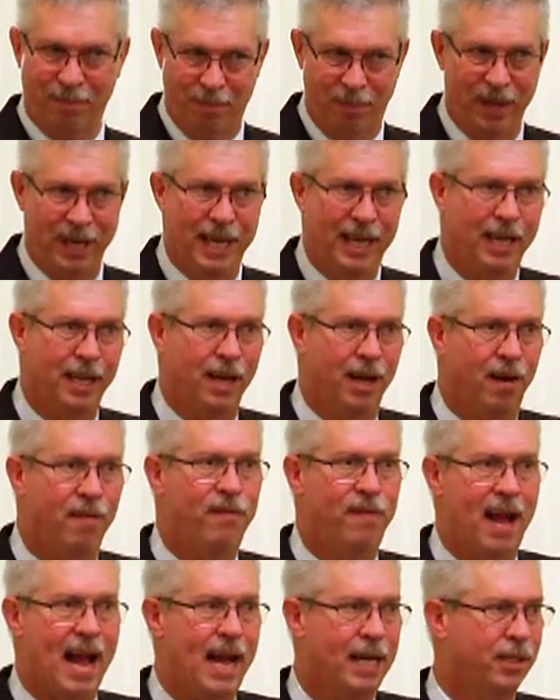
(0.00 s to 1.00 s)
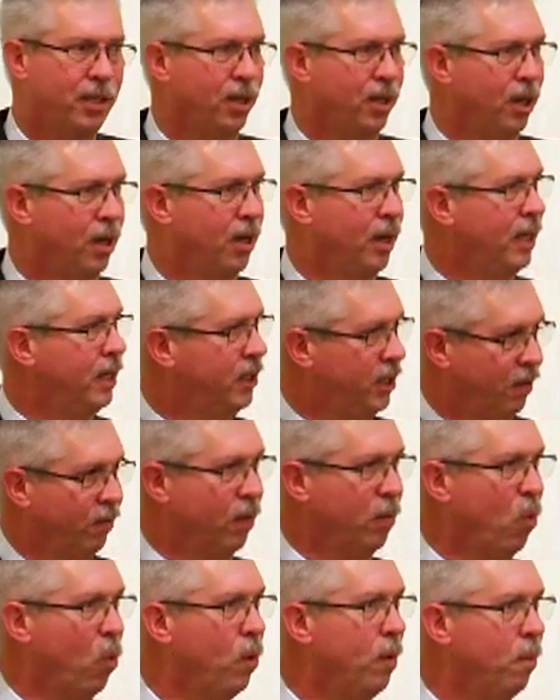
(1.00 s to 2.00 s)
being a factor, it's
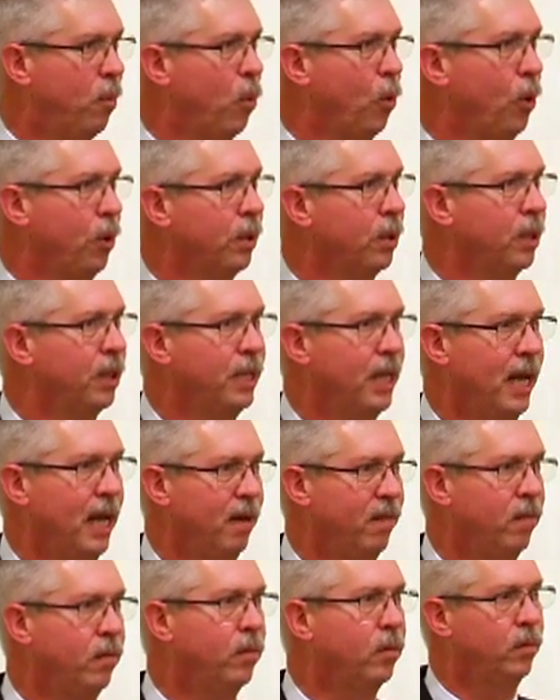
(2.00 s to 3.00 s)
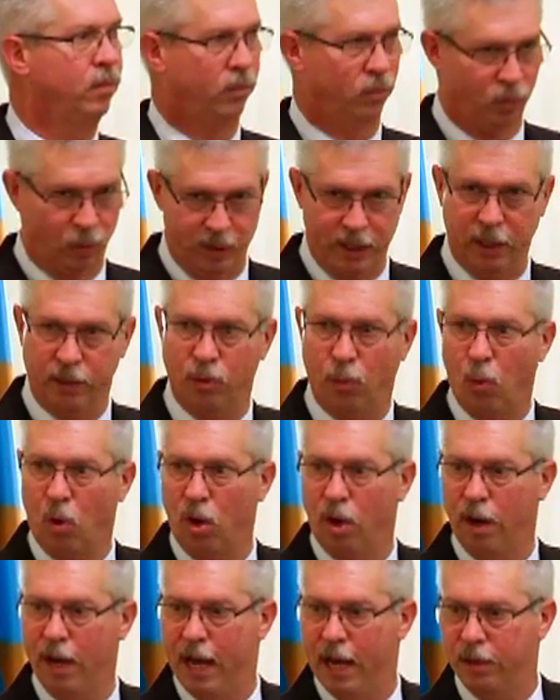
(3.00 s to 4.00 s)
even more important that we get the
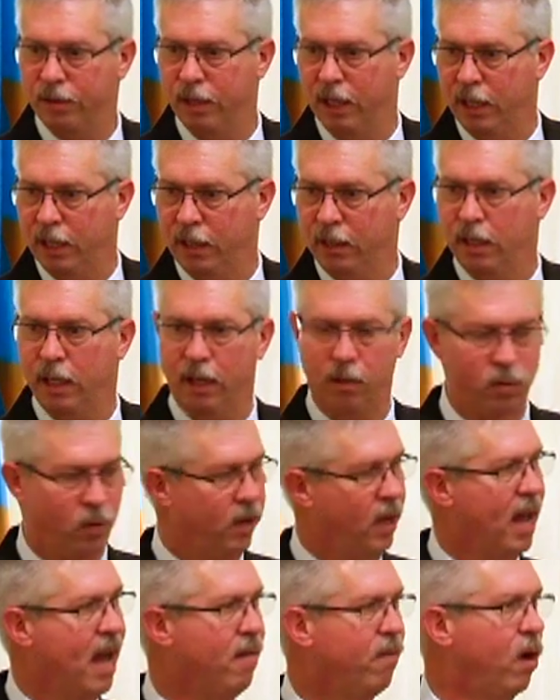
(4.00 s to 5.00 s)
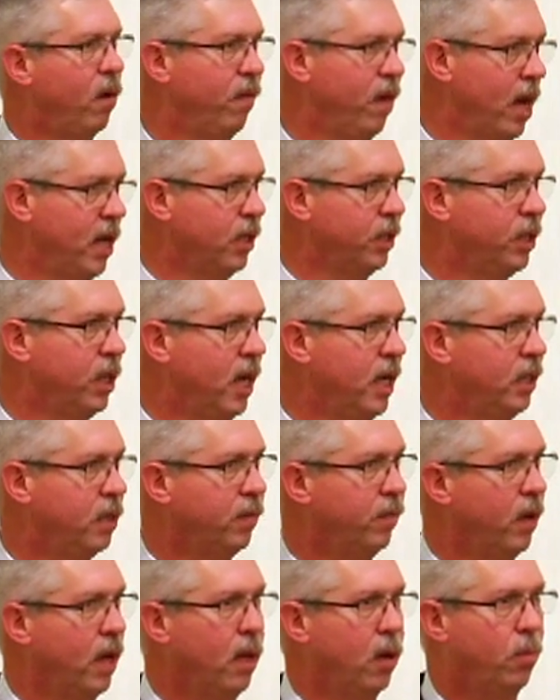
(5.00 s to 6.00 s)
word out that we have our VitaSites
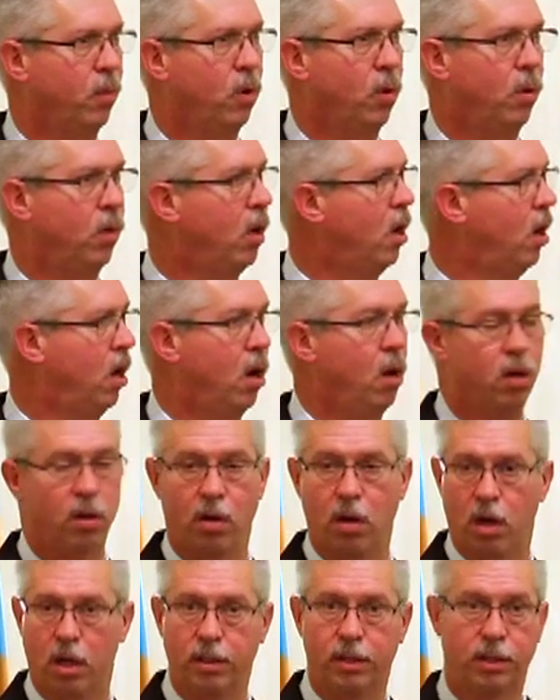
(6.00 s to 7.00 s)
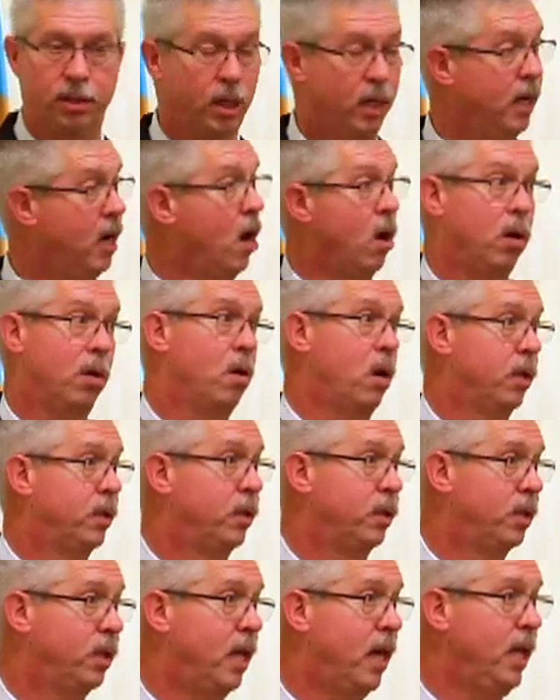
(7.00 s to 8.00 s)
available all across the city, all across
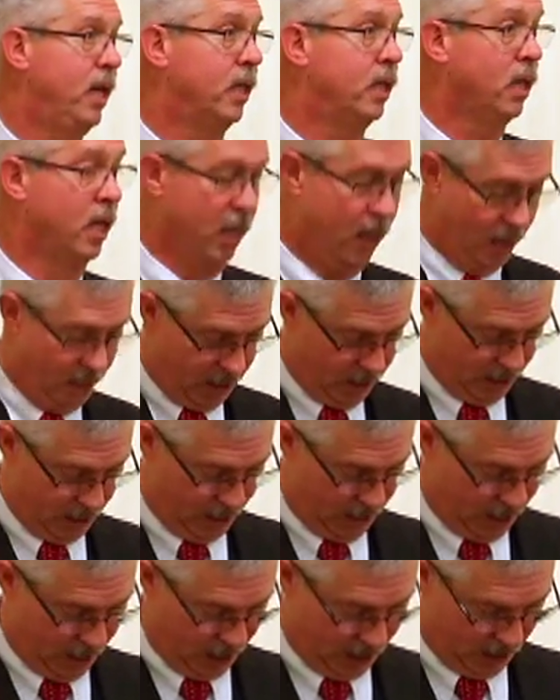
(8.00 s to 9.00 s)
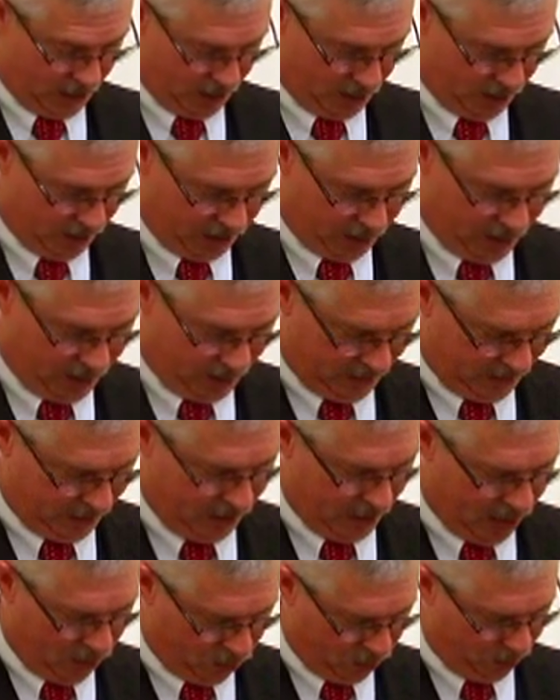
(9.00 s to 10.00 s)
the state. And
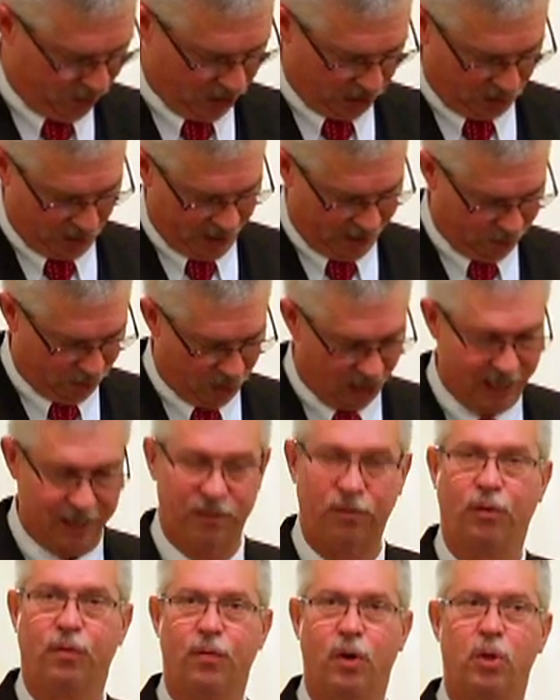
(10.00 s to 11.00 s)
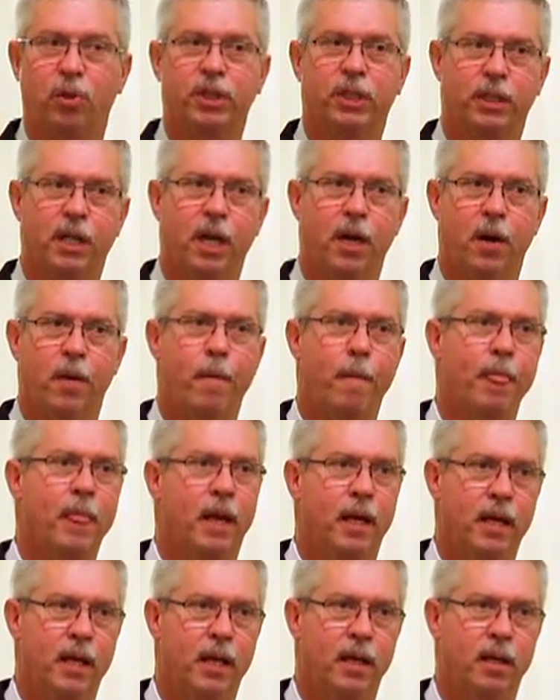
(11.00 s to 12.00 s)
that would be a great place for folks to go
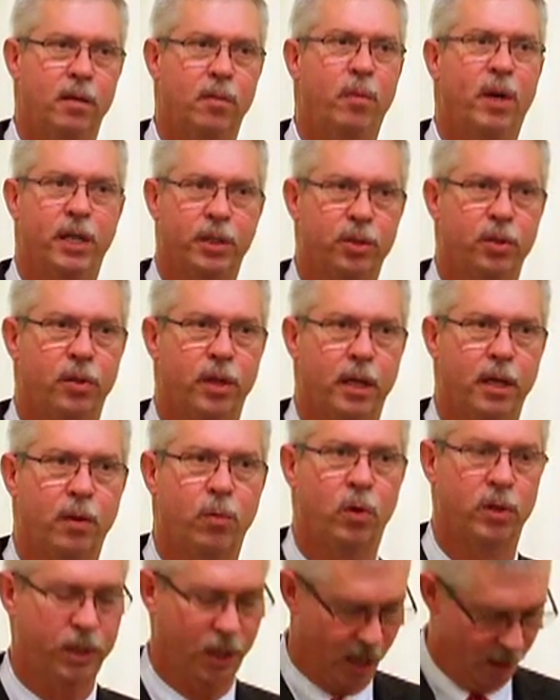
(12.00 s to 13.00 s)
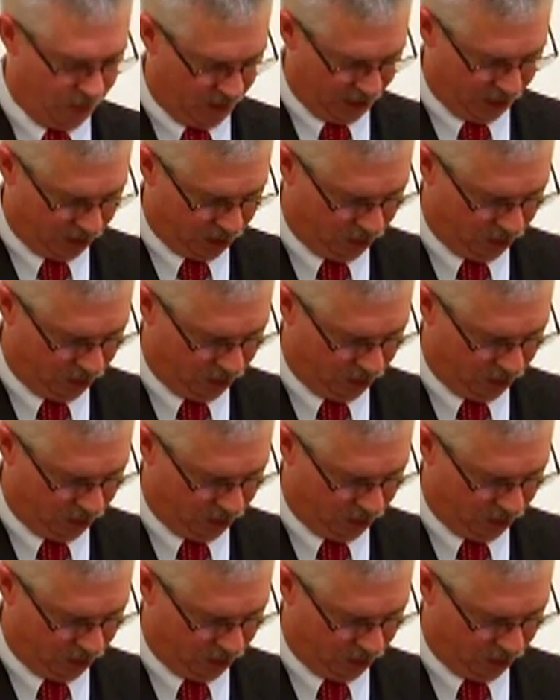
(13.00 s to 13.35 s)
and make sure they get what's coming